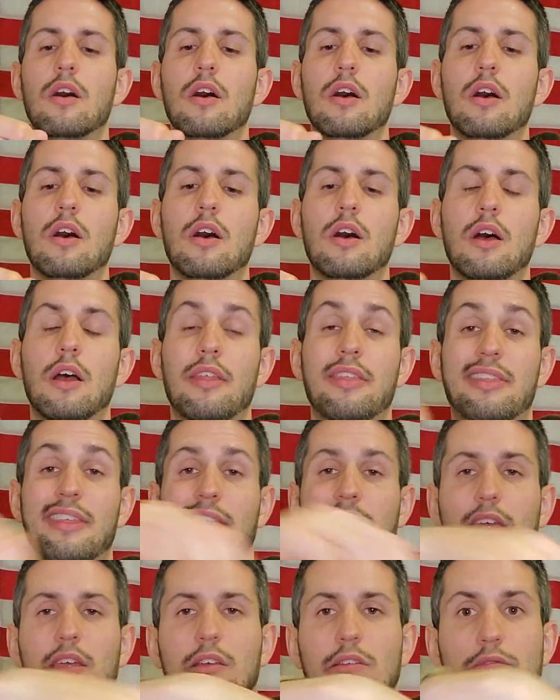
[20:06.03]
I
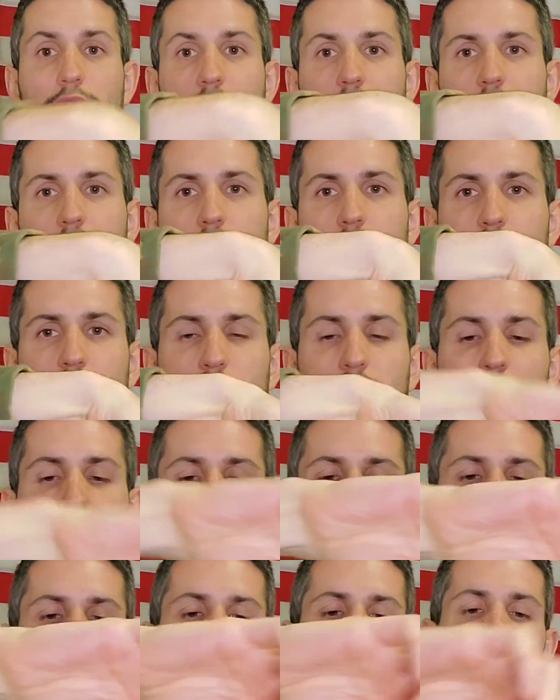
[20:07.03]
think. Ooh,
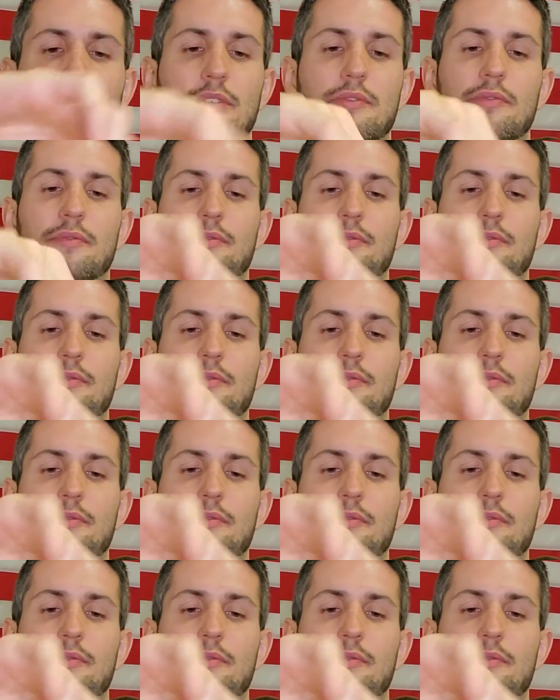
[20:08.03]
let's see.